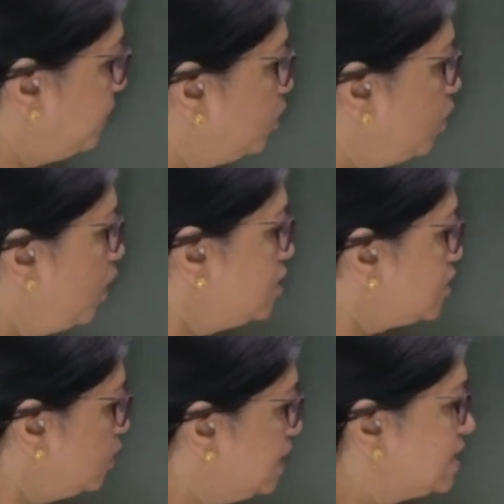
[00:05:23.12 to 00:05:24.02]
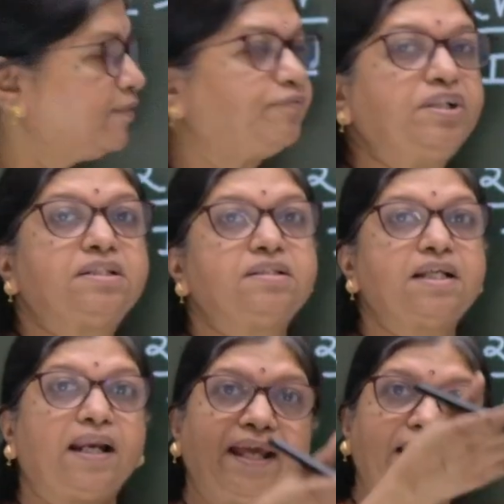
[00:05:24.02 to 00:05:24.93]
2 also the surfaces
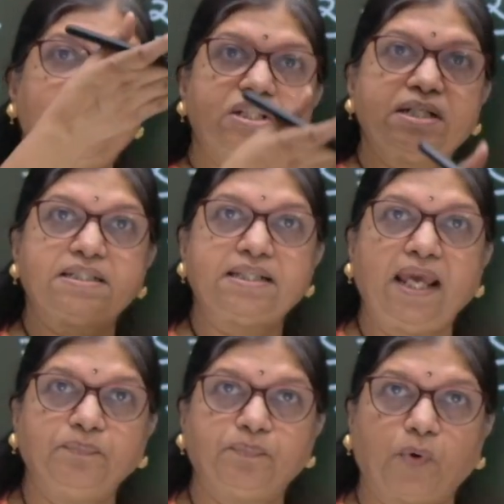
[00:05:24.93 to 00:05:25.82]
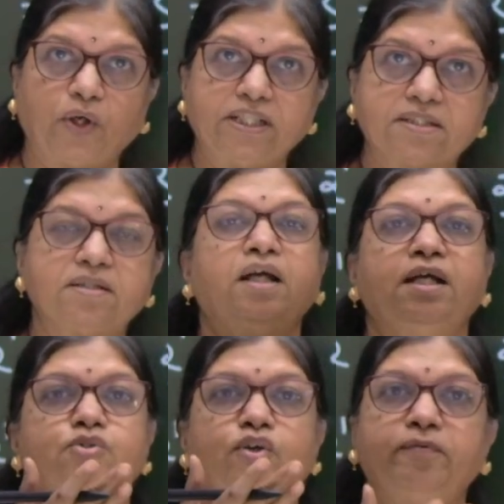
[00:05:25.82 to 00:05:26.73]
are arranged at same points.
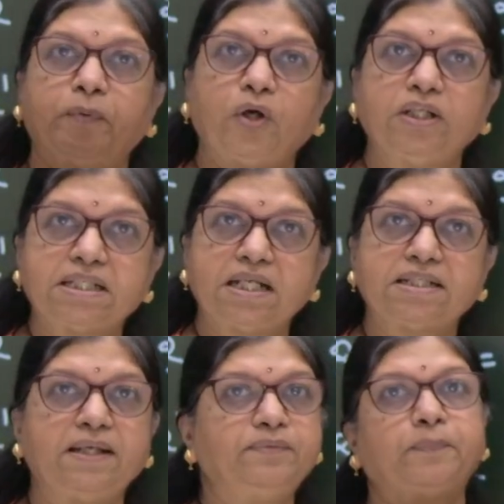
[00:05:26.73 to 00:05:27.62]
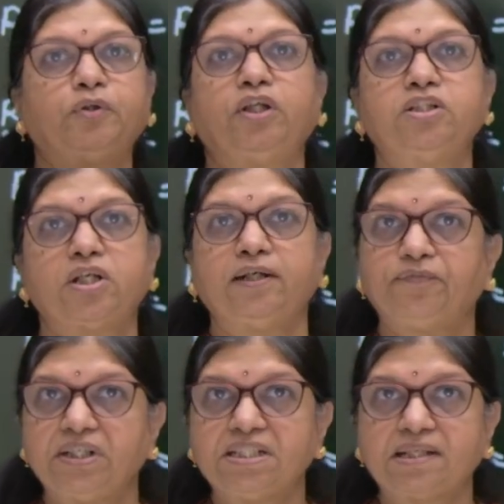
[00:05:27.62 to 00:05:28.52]
So if points are same, the potential
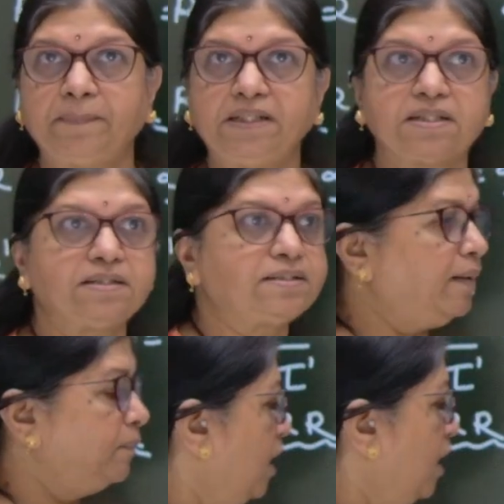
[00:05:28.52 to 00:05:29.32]
difference remains the same.